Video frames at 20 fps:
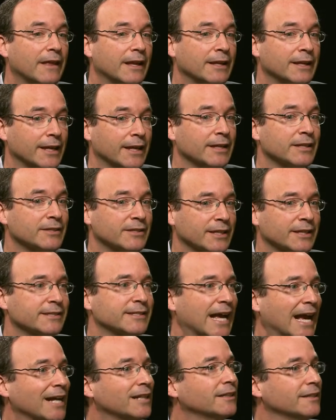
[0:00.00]
then is
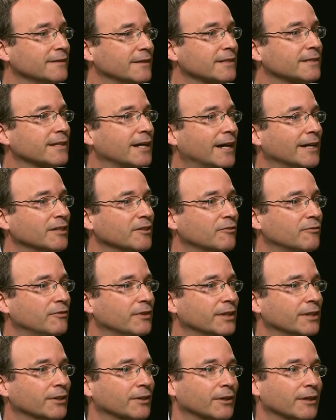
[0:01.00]
exactly this kind of
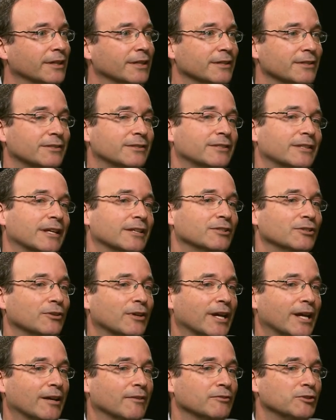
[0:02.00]
figure. He's said to
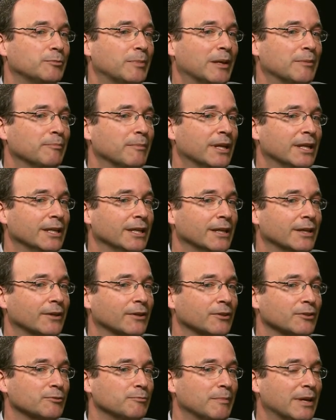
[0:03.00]
have spent many
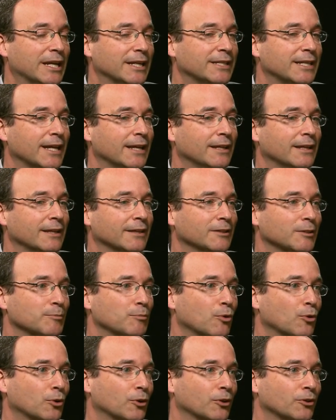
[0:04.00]
years meditating in the
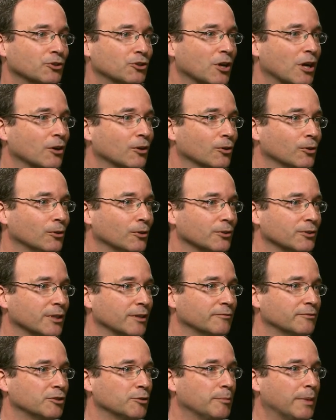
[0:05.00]
border jungles
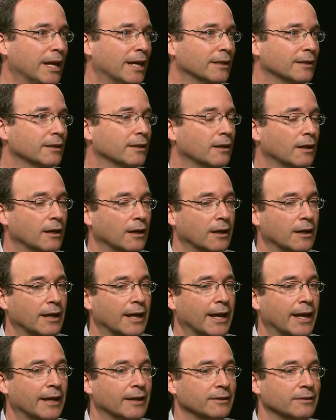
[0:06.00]
of Tibet
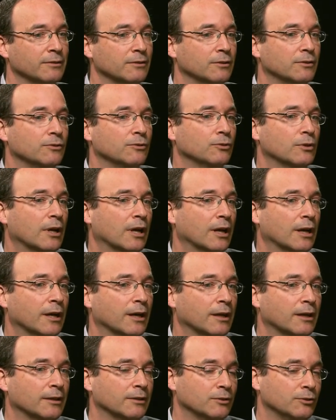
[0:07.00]
and
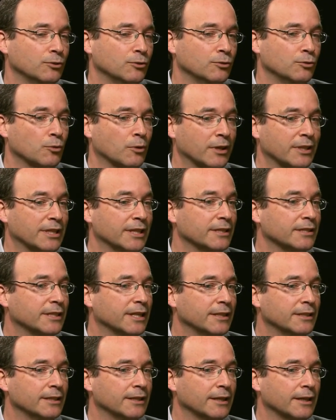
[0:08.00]

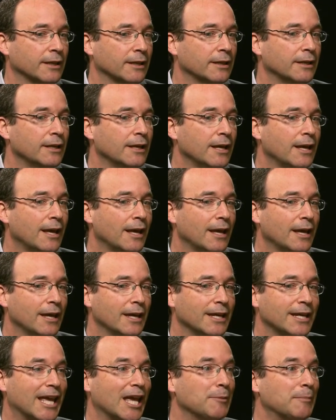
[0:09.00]
northeast India.
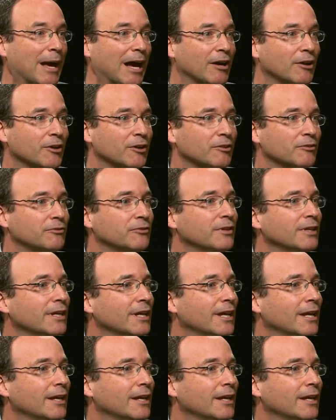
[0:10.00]
He came out of